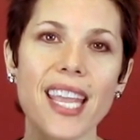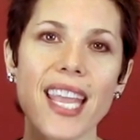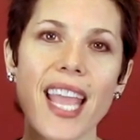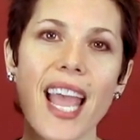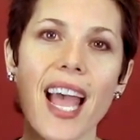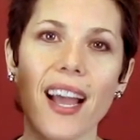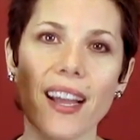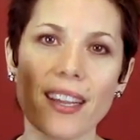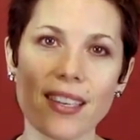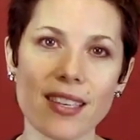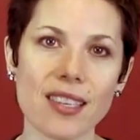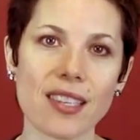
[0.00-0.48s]

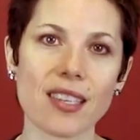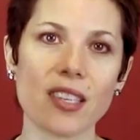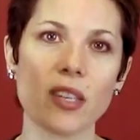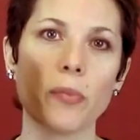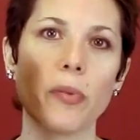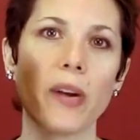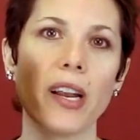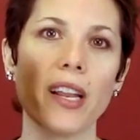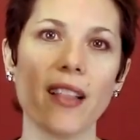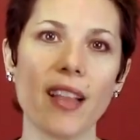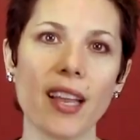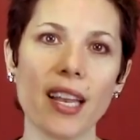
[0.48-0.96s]
yes to
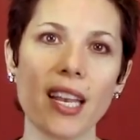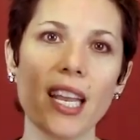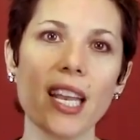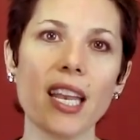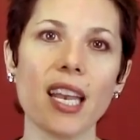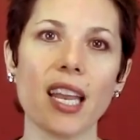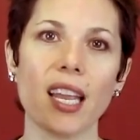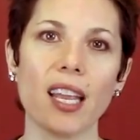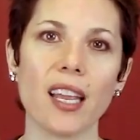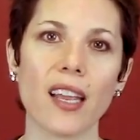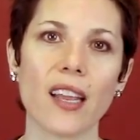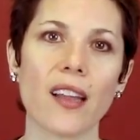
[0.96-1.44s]
bright line
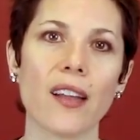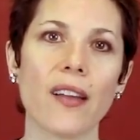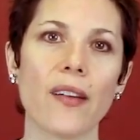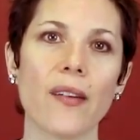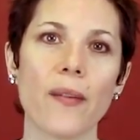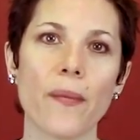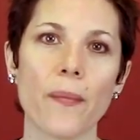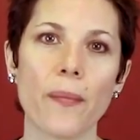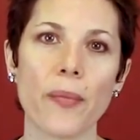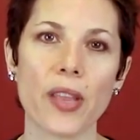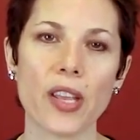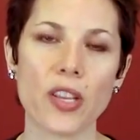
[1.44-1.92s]
eating
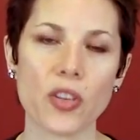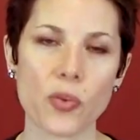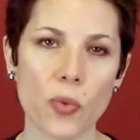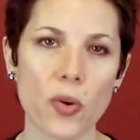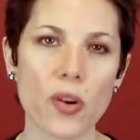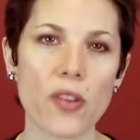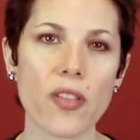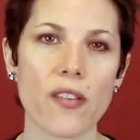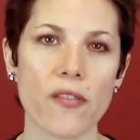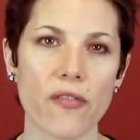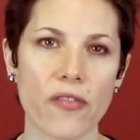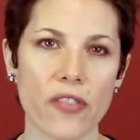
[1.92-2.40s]
is
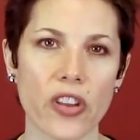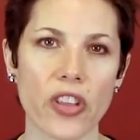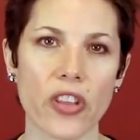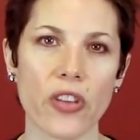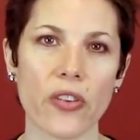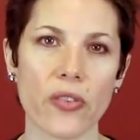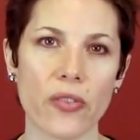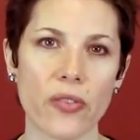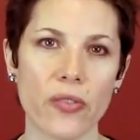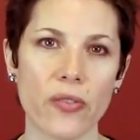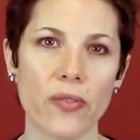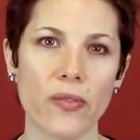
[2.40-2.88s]
worth it for
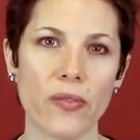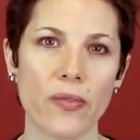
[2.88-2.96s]
you.